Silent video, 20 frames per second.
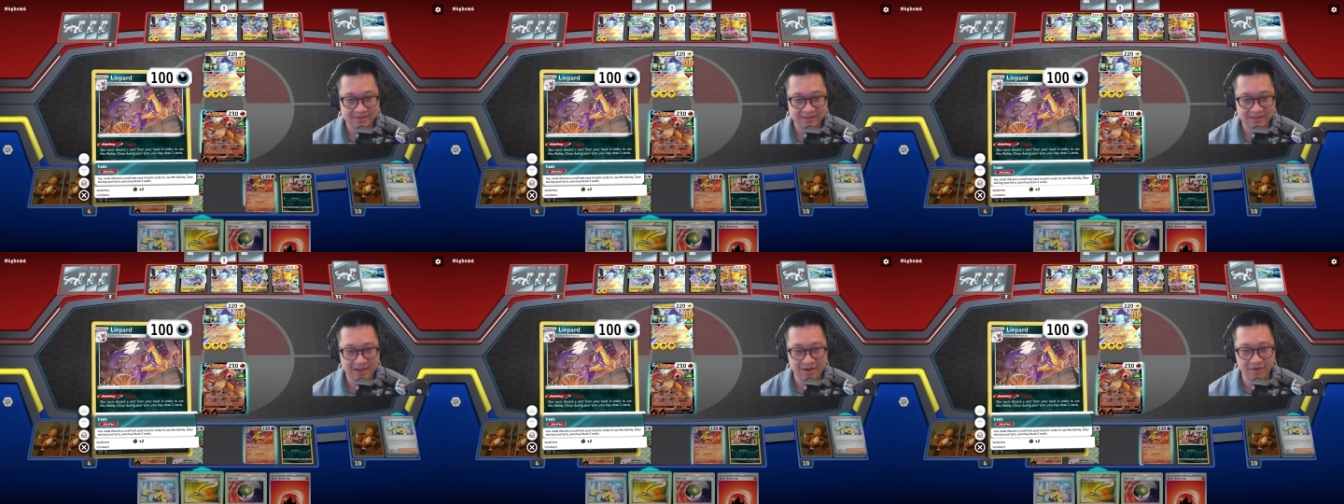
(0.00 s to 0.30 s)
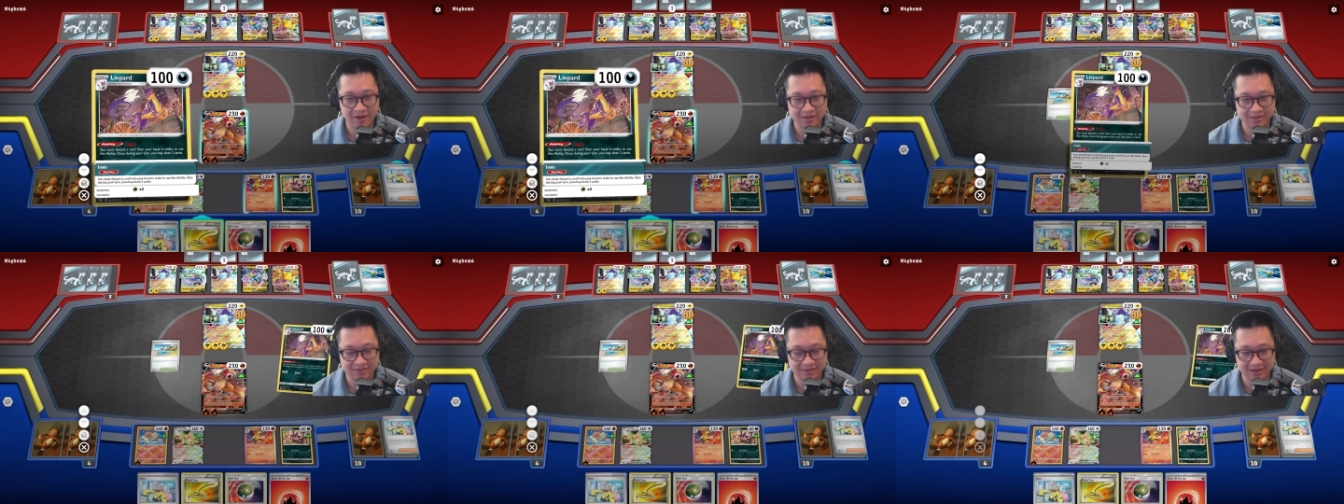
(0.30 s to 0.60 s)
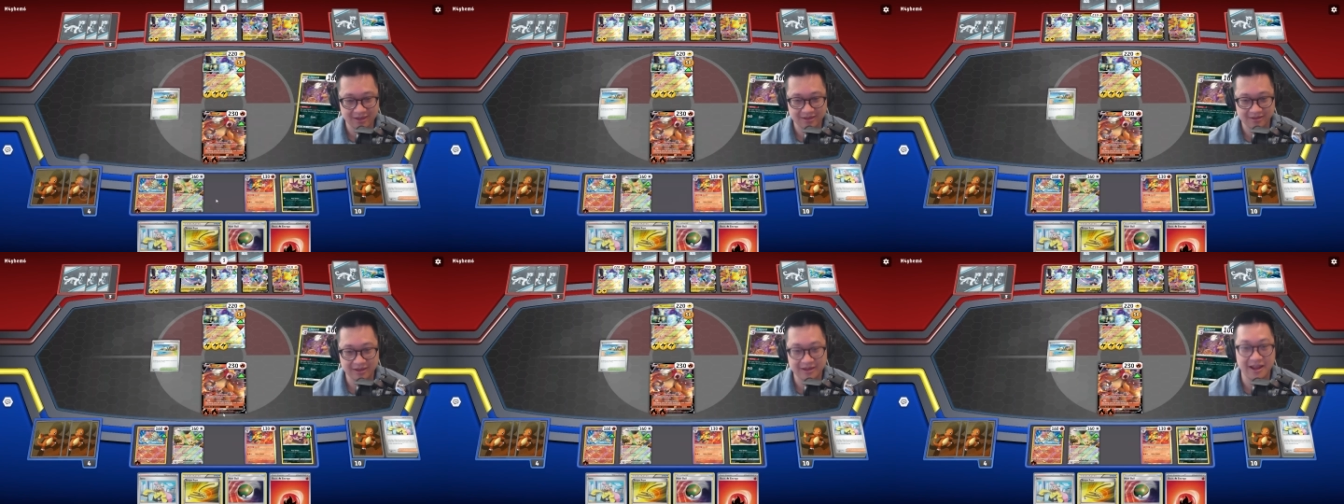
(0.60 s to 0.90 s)
Now I'm
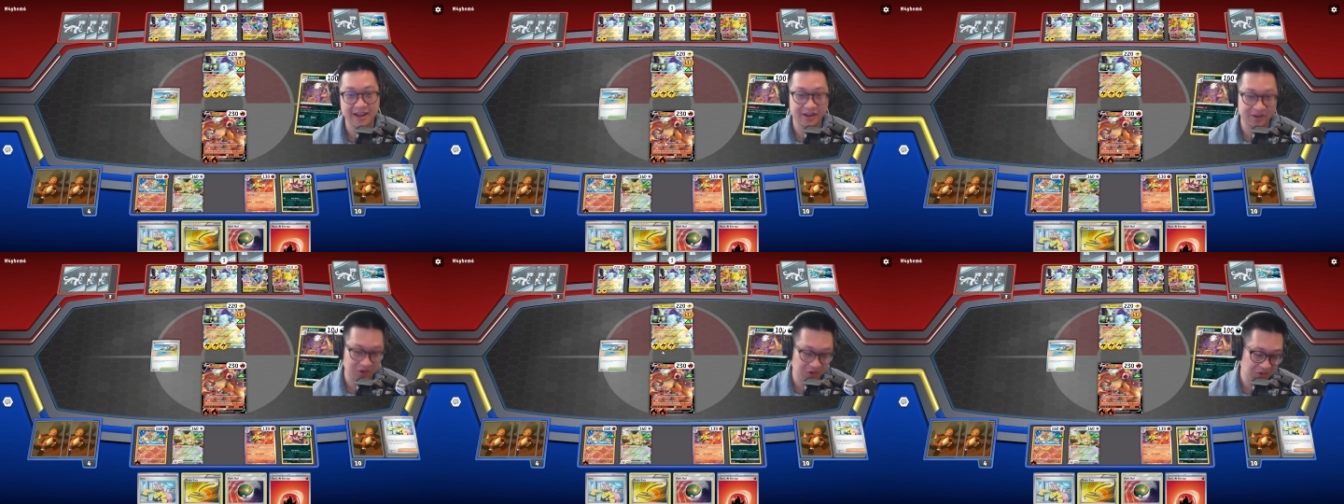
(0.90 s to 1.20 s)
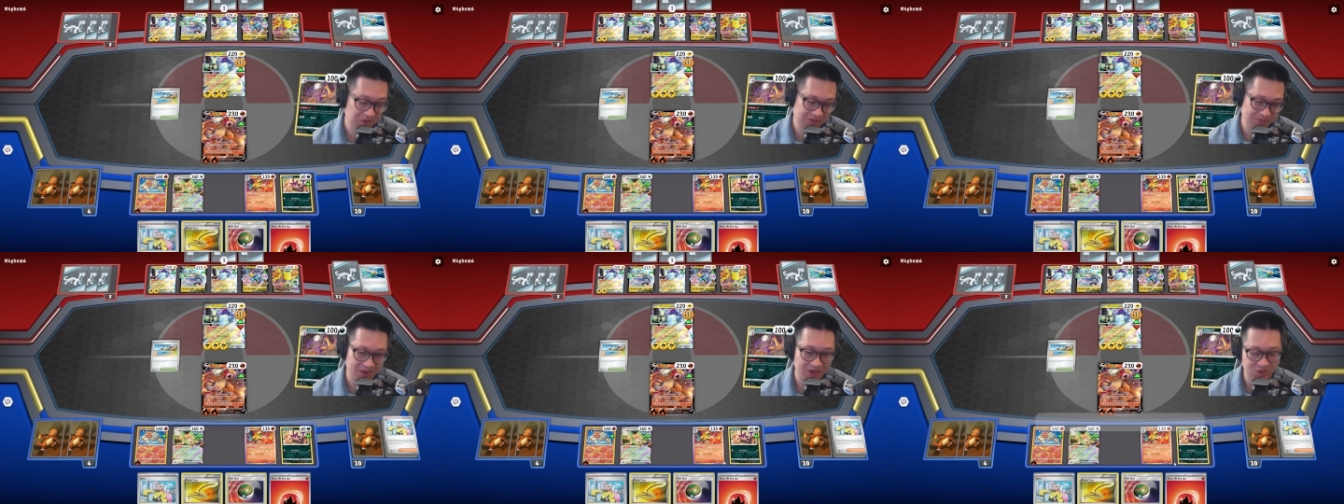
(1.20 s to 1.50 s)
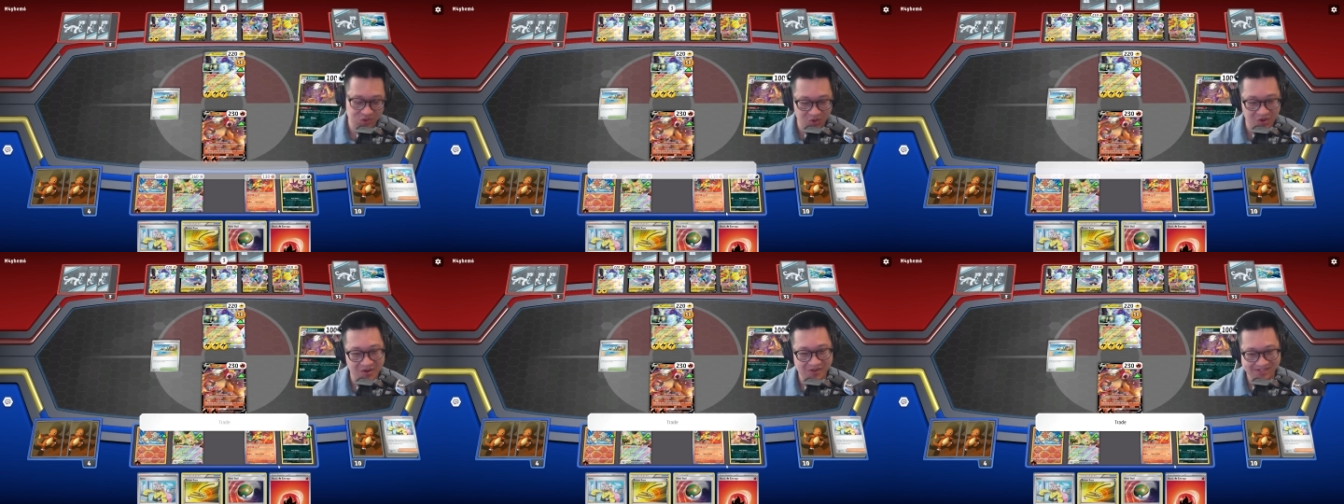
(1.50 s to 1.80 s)
thin and I use my
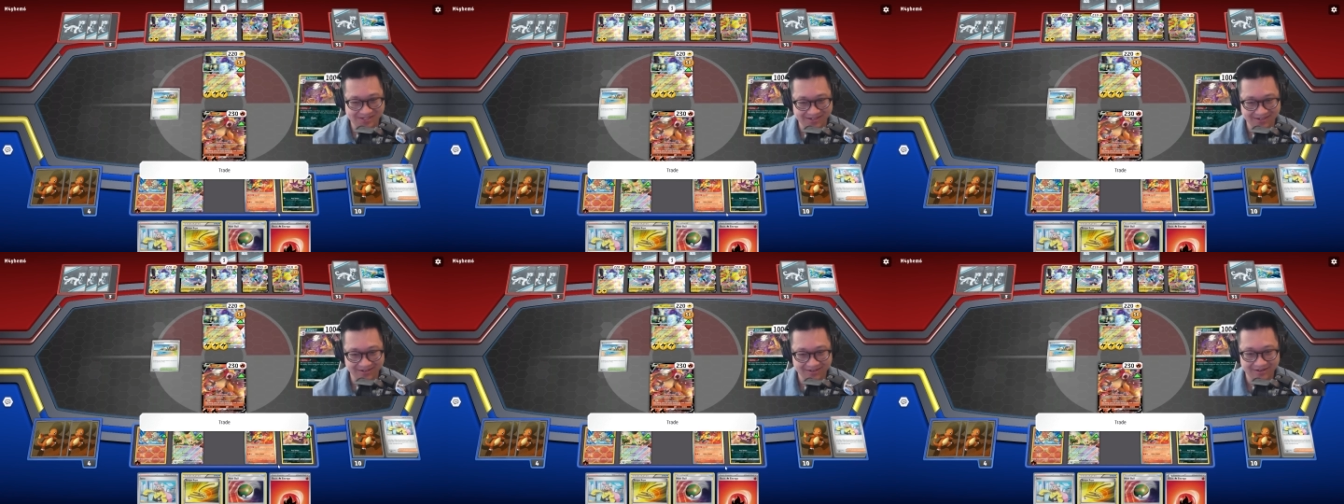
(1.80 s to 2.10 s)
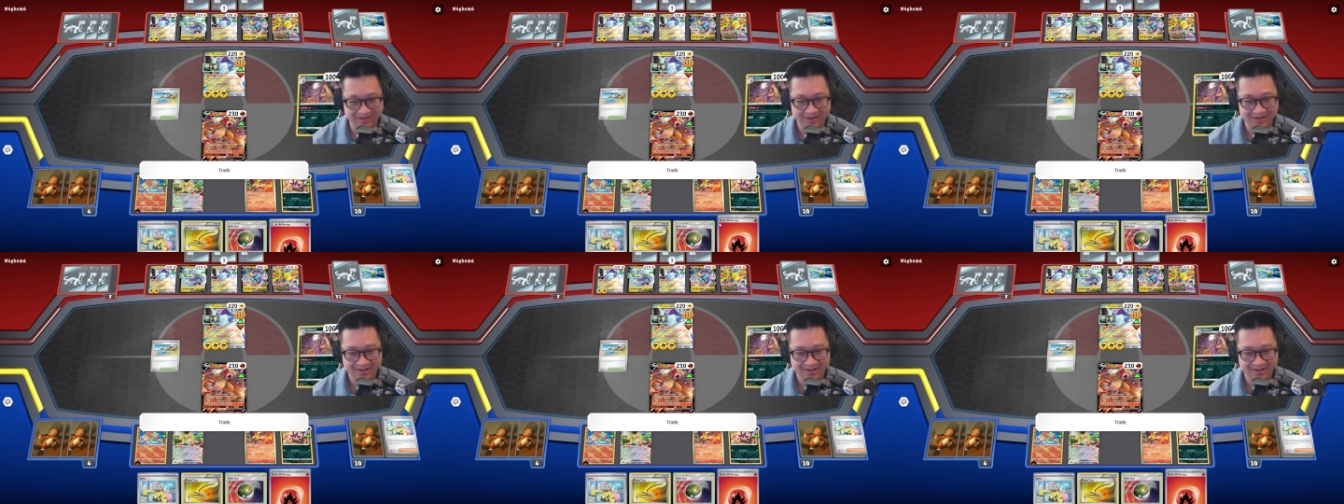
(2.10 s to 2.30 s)
draws here.